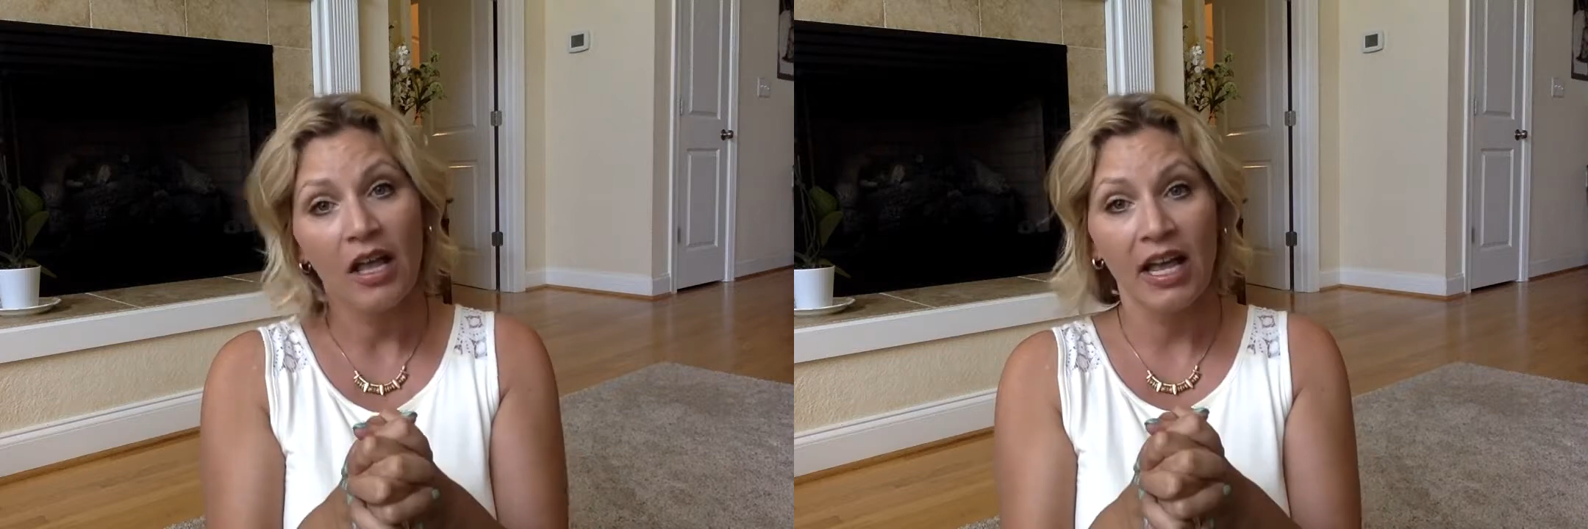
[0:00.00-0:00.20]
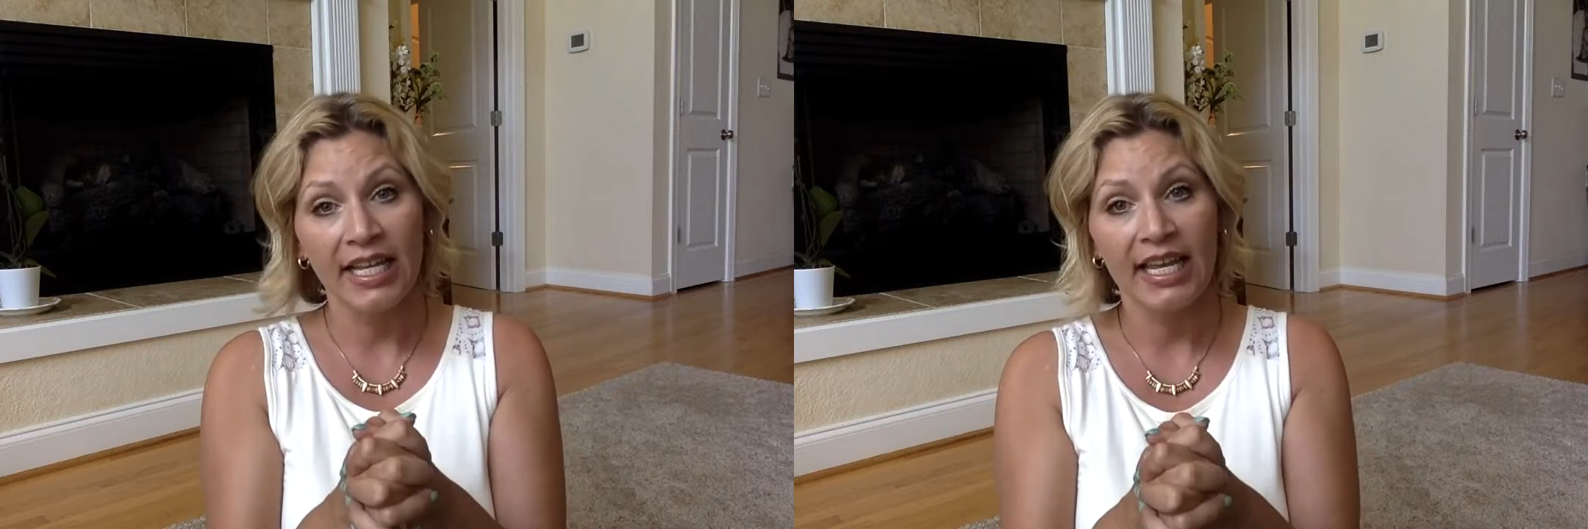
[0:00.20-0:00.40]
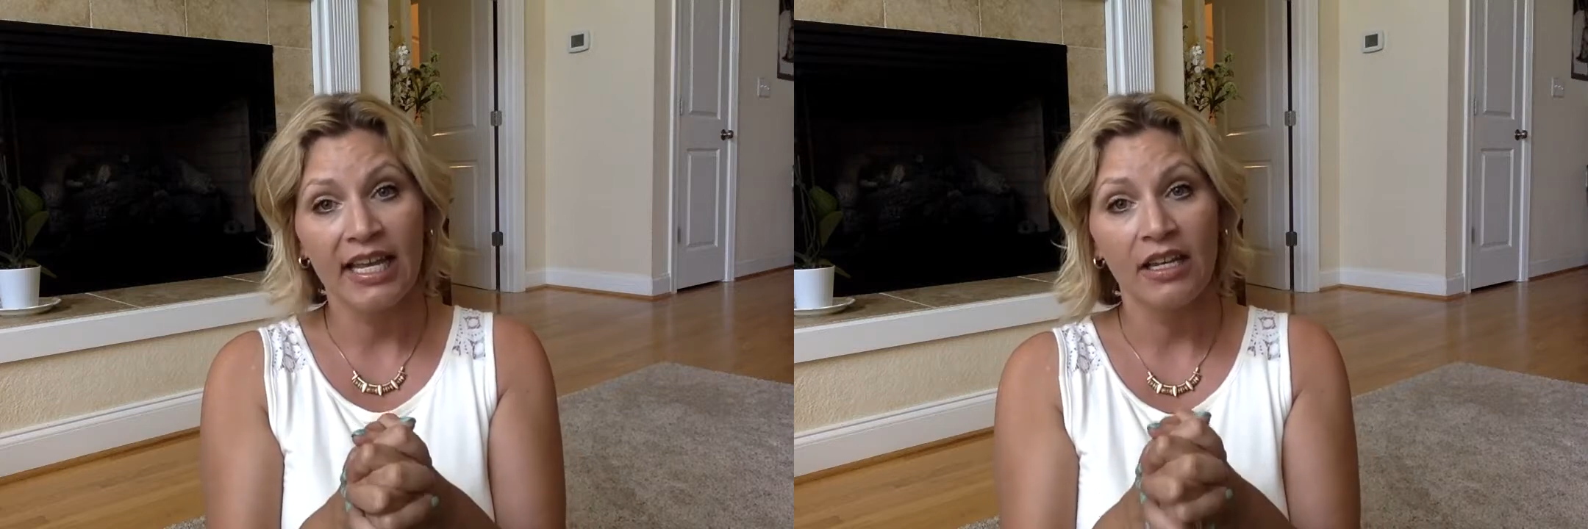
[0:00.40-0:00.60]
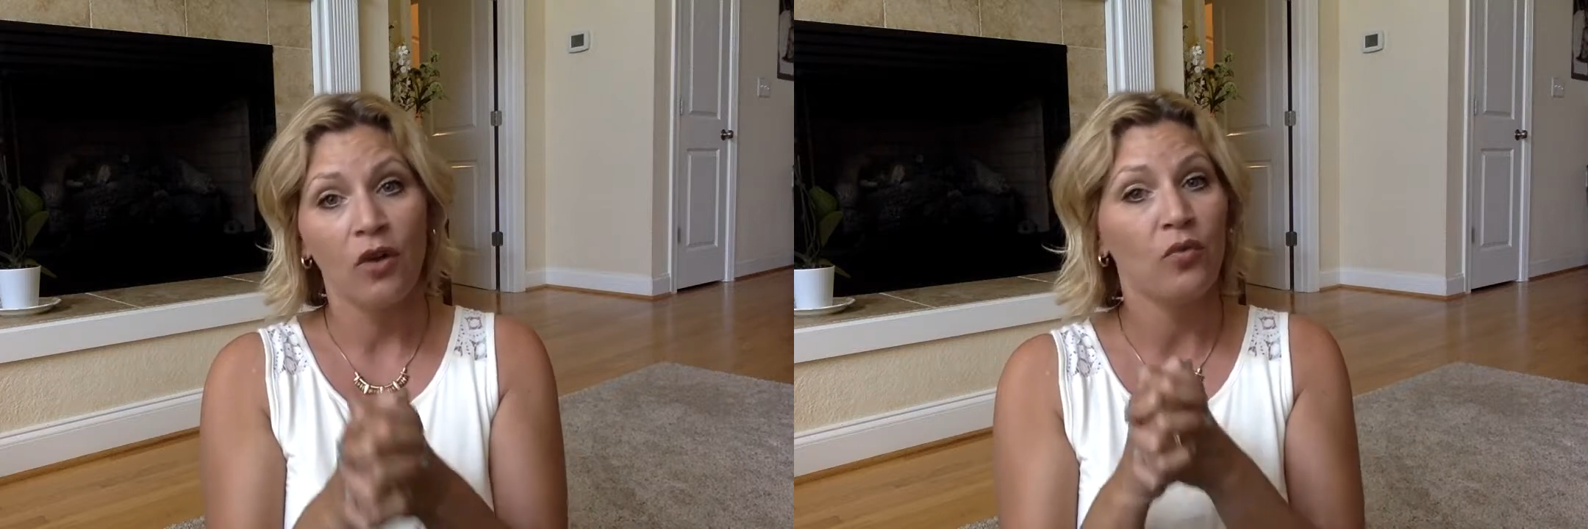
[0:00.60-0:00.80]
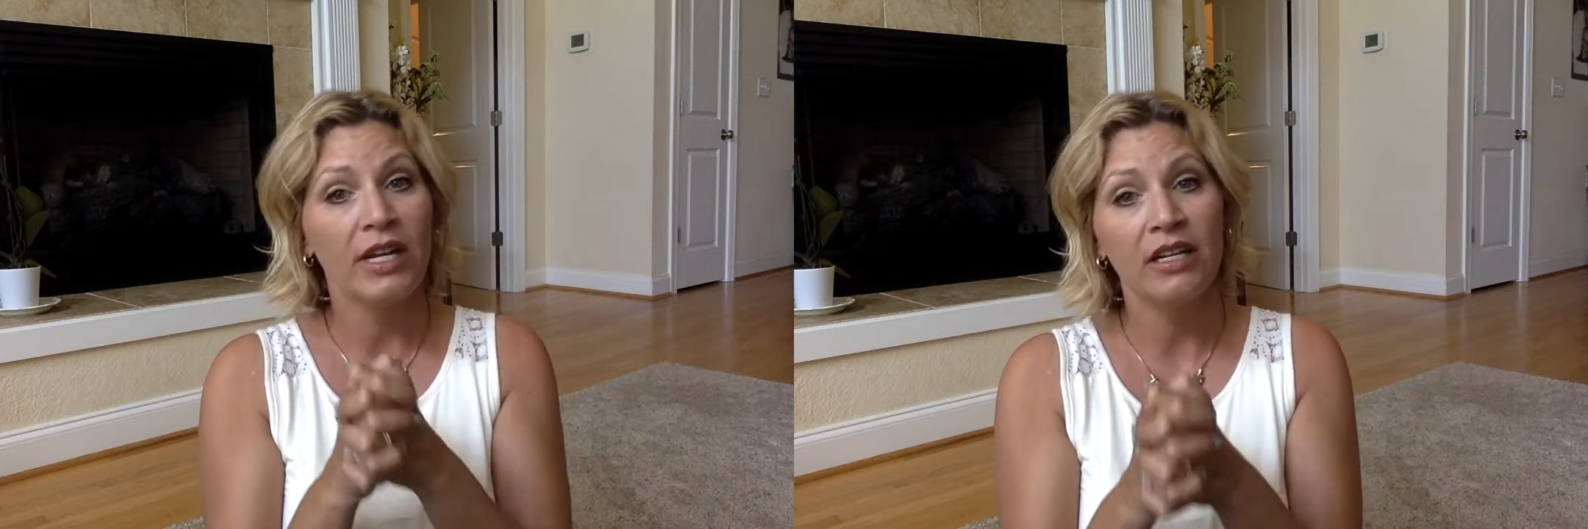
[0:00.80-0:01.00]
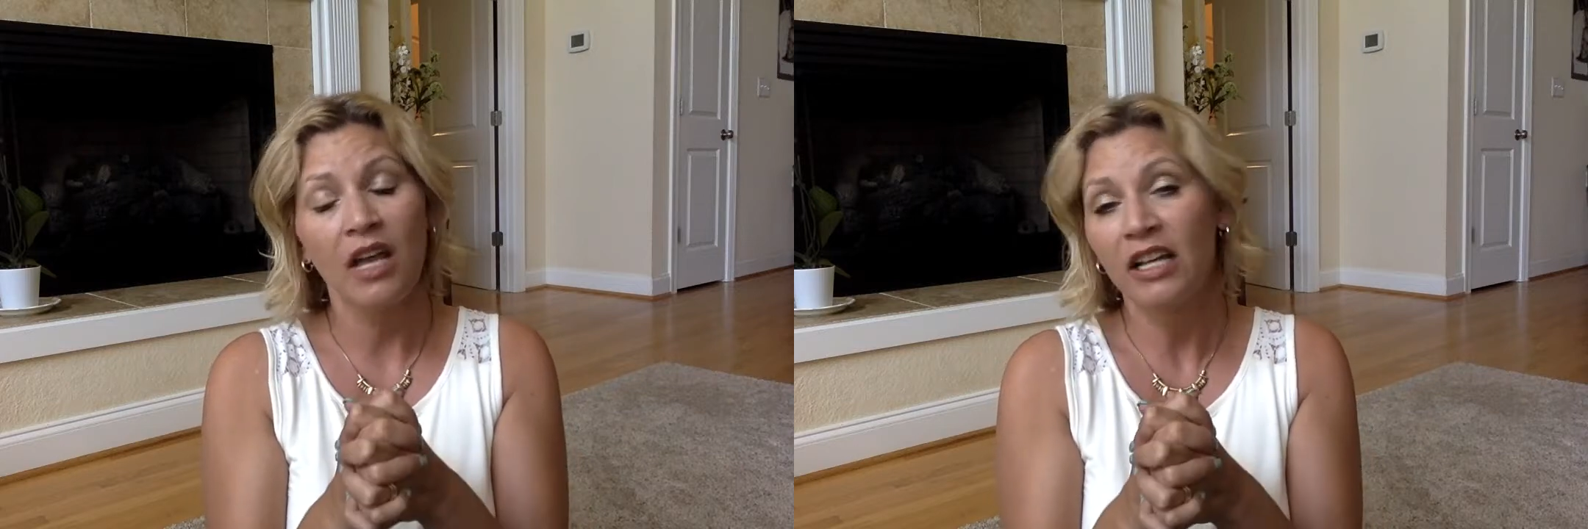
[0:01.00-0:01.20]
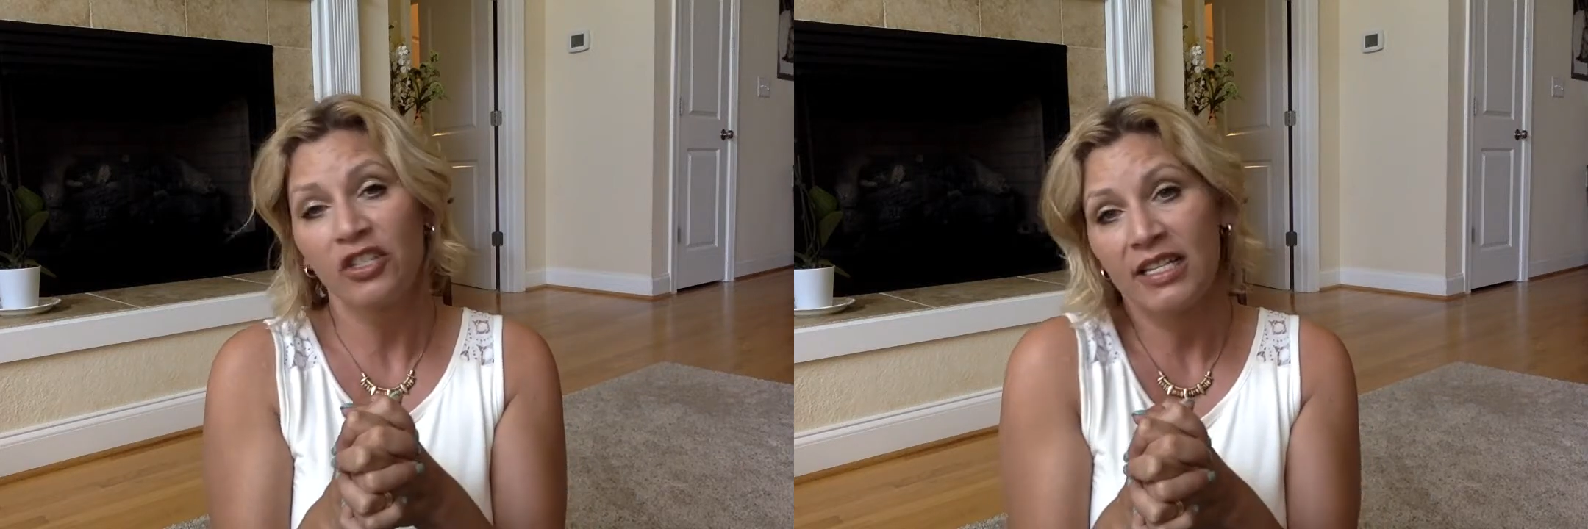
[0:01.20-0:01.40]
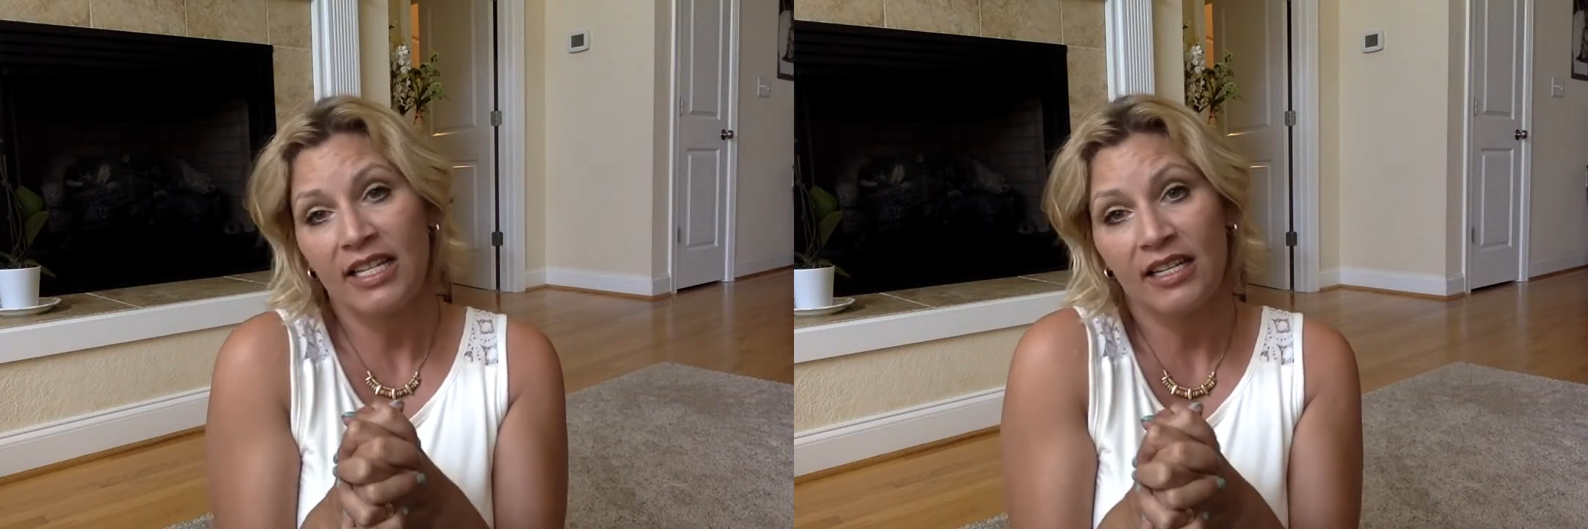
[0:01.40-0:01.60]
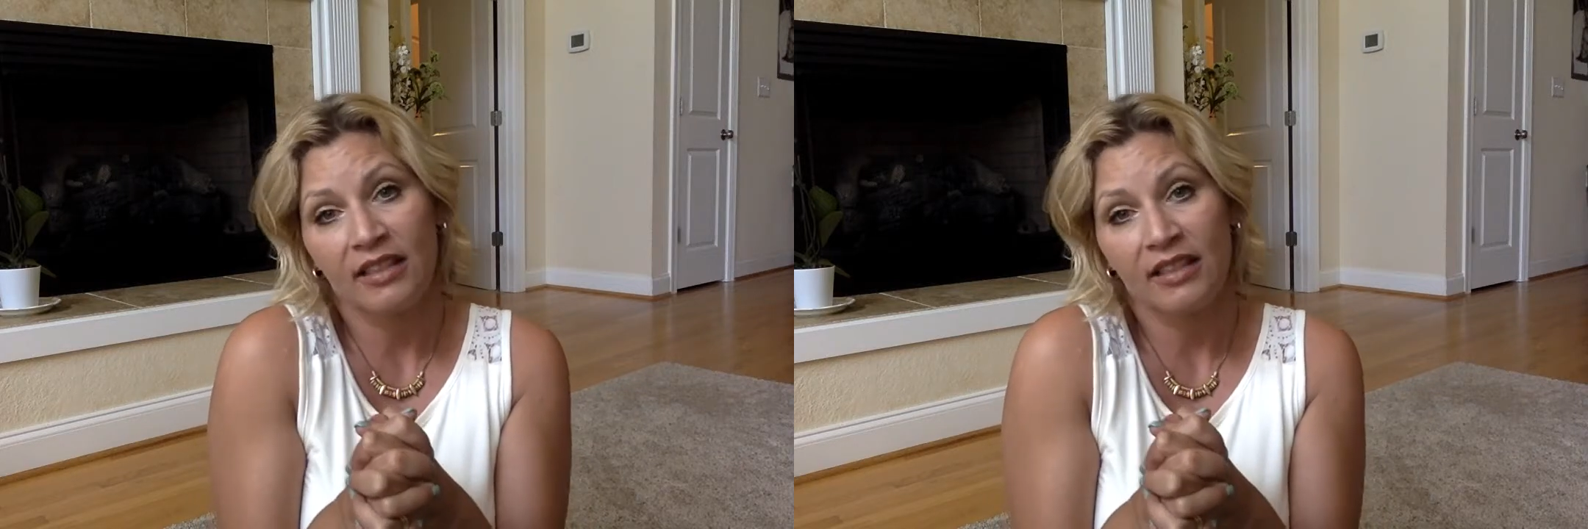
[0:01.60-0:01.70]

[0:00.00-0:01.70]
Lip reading: again, we are not just